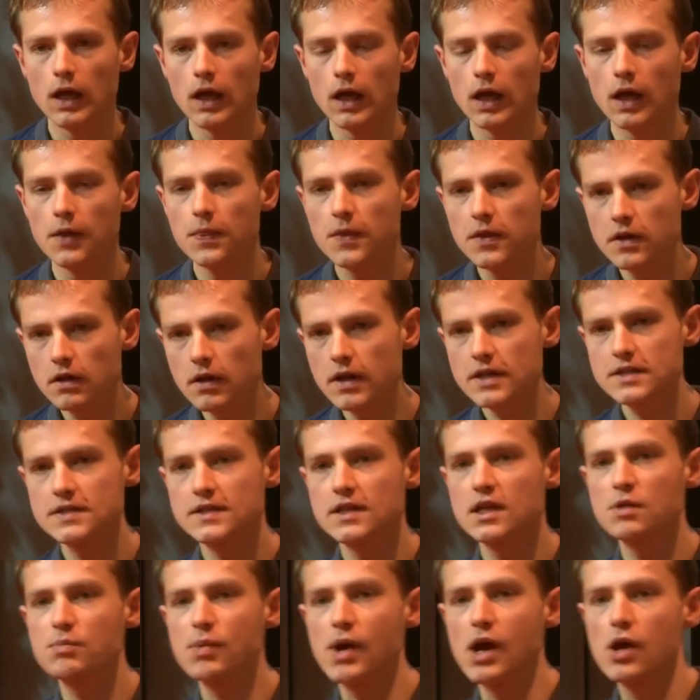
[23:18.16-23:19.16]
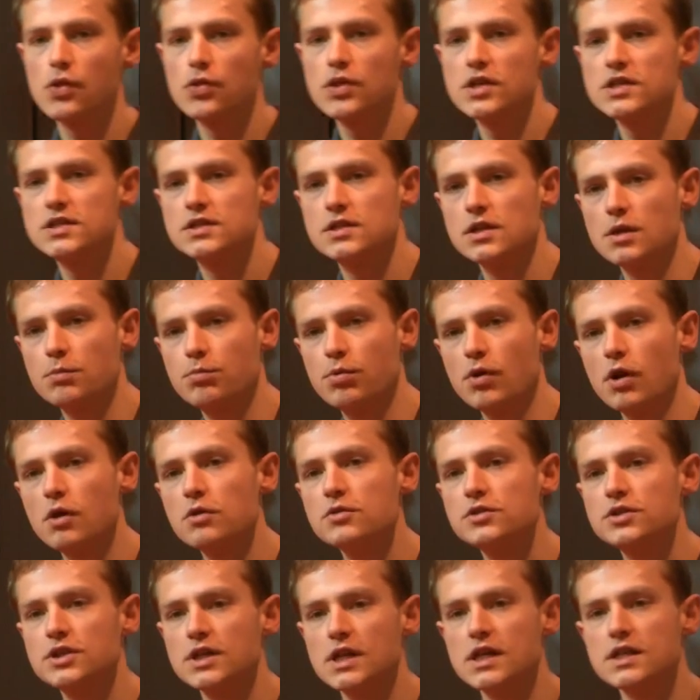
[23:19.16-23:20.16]
And the nice thing about this
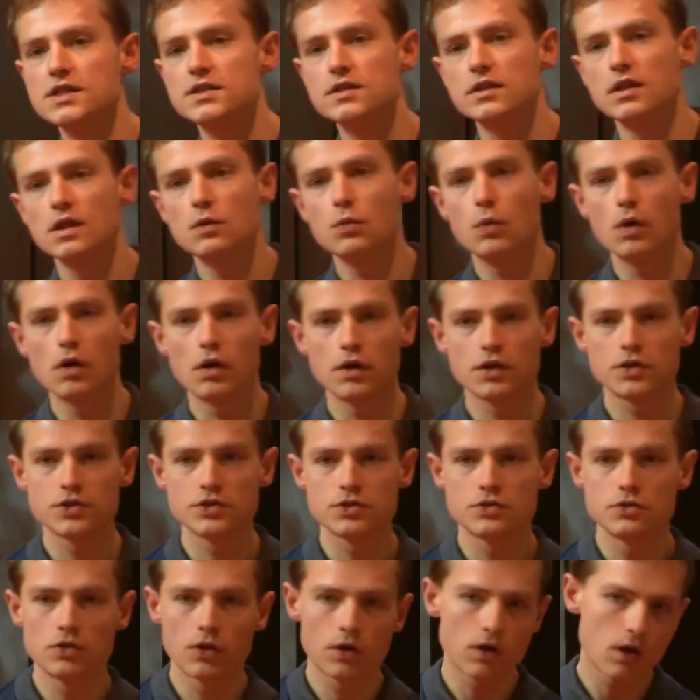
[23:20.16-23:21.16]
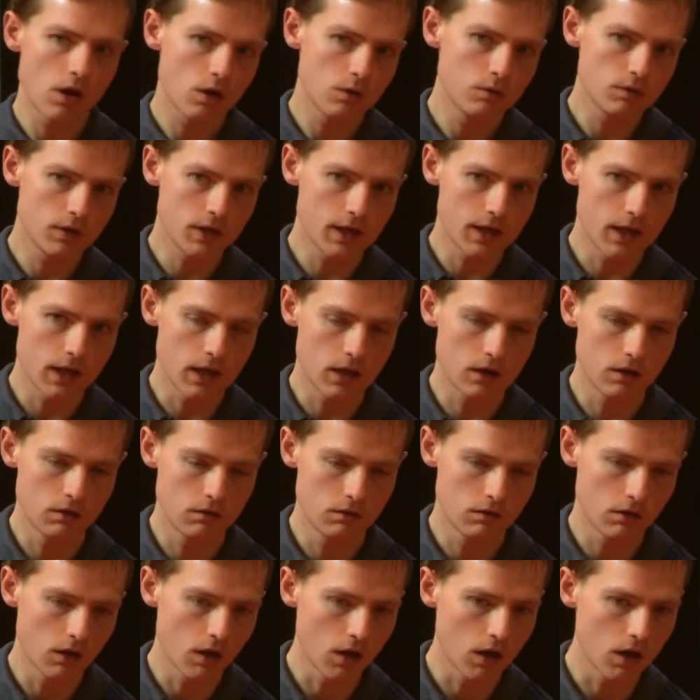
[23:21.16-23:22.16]
approach is that it works not only
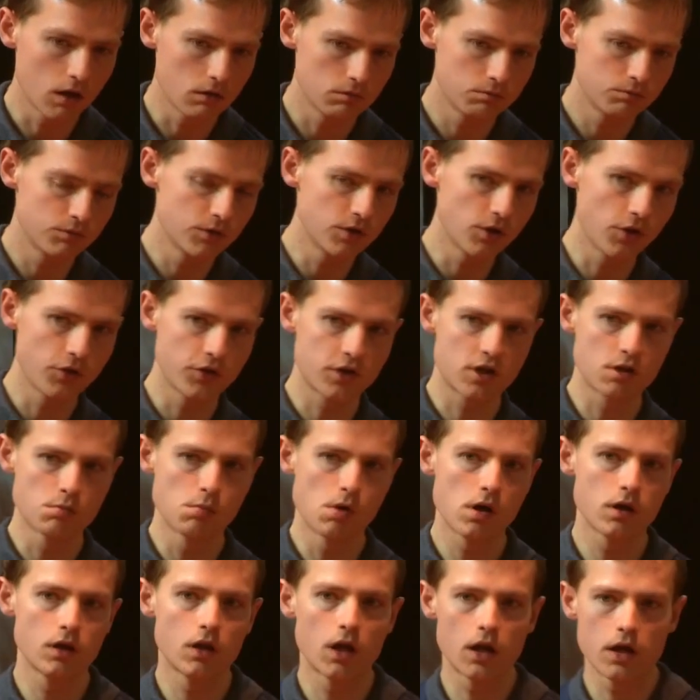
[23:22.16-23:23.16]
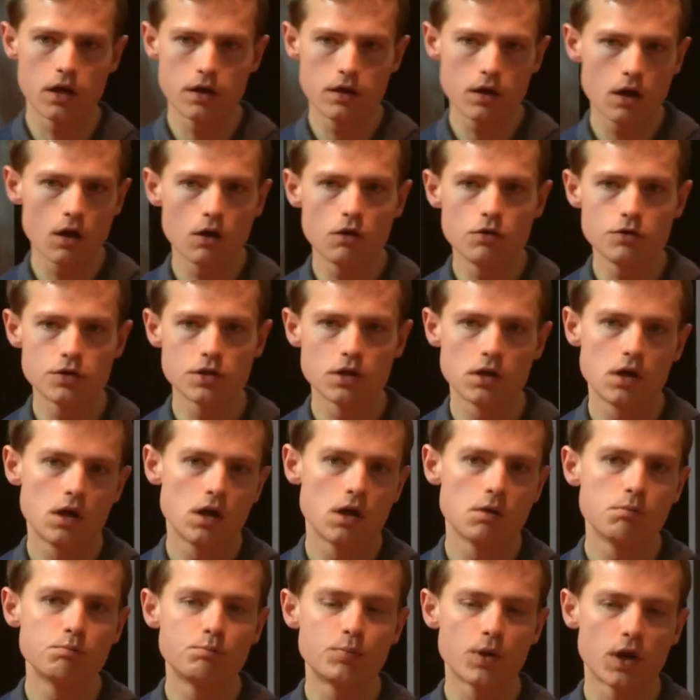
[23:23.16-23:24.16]
on the command line in Node,
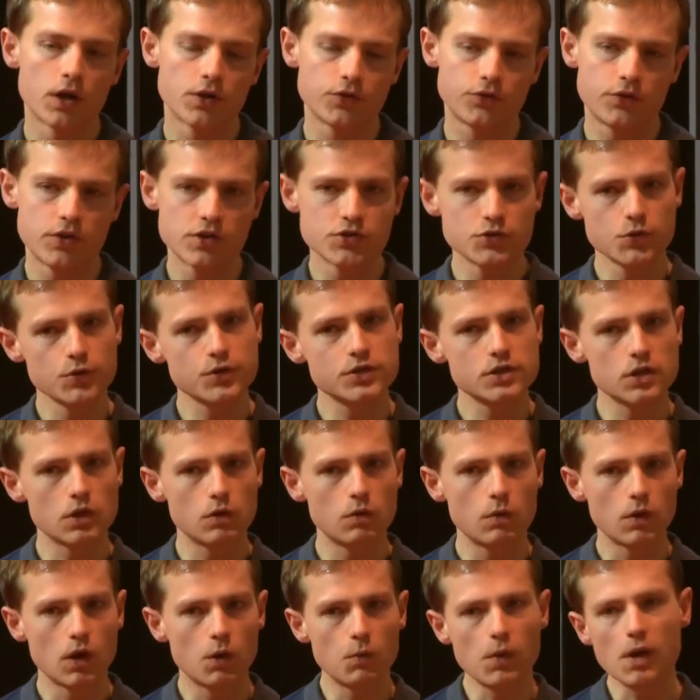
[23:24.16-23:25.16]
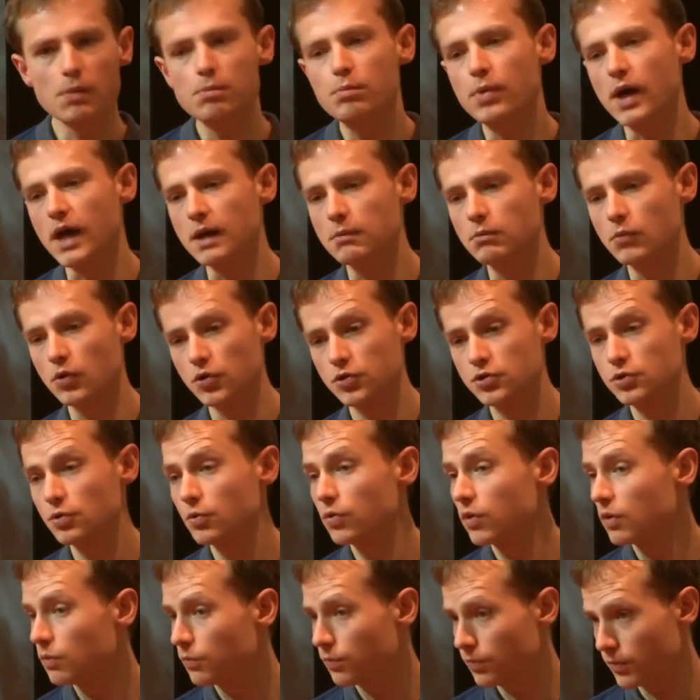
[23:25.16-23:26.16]
but there's also a Webpack
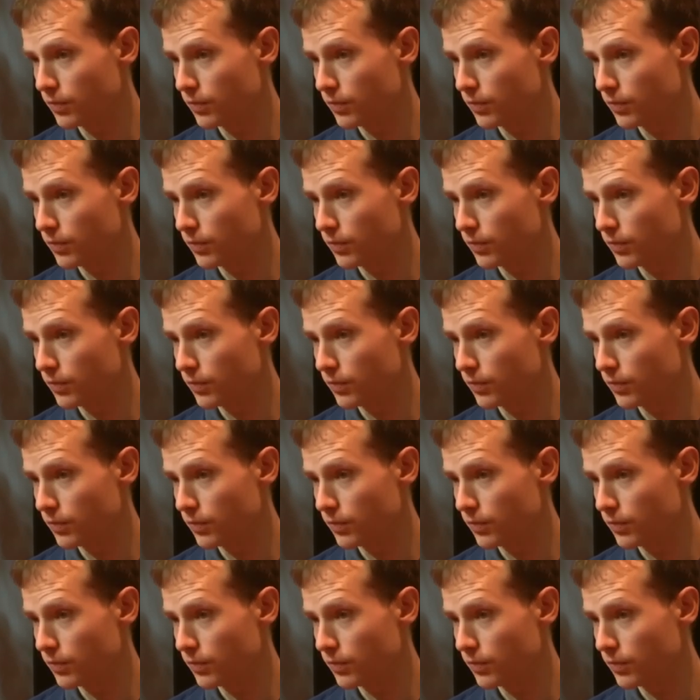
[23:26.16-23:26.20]
module